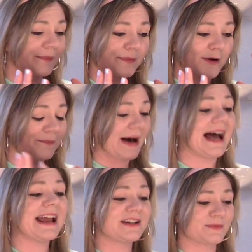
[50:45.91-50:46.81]

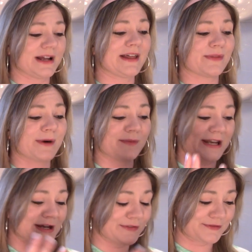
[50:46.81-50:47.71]
combined with what we
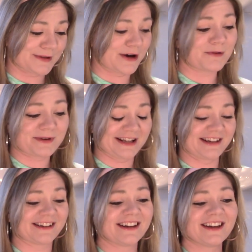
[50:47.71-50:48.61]
know from the
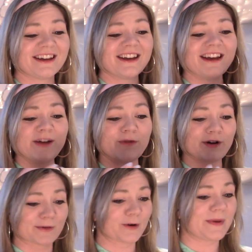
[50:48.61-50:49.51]
opening, and
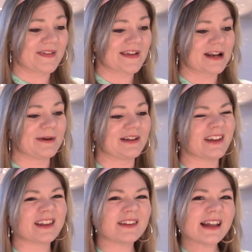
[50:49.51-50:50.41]
what RWBY said about,
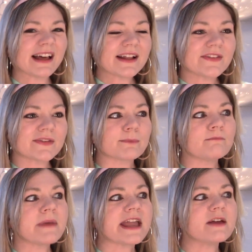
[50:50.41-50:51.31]
like, let's
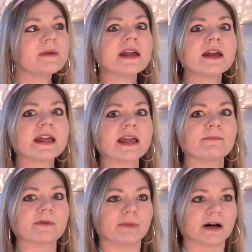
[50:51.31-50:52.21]
maybe
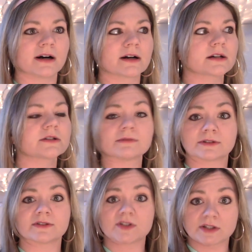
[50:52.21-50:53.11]
keep the bar to
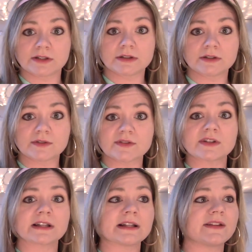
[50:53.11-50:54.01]
ourselves.
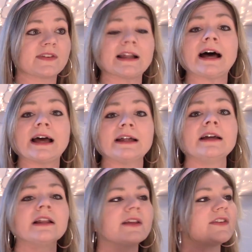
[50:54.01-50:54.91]
Like, let's
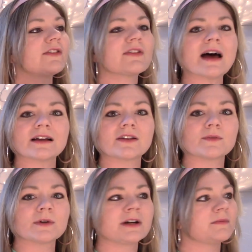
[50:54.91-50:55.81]
just lock
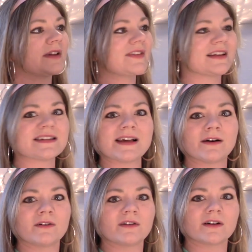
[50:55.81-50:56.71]
this one up. Let's not
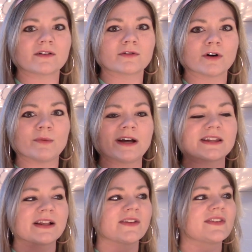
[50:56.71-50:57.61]
tell Uncle Qrow about
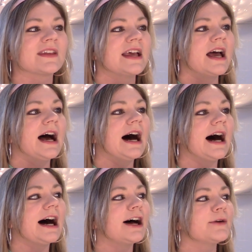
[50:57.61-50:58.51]
this.
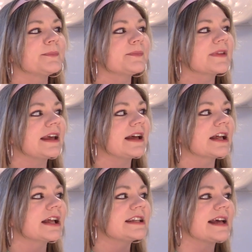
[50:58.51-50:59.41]
It
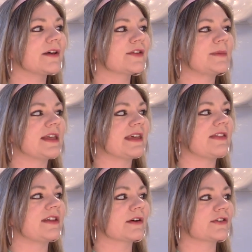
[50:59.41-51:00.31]
tells me
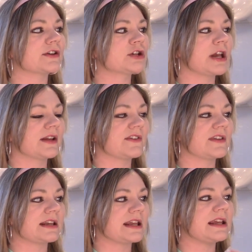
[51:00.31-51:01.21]
that there's a chance
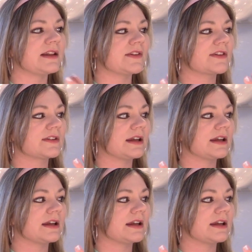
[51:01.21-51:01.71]
that he is,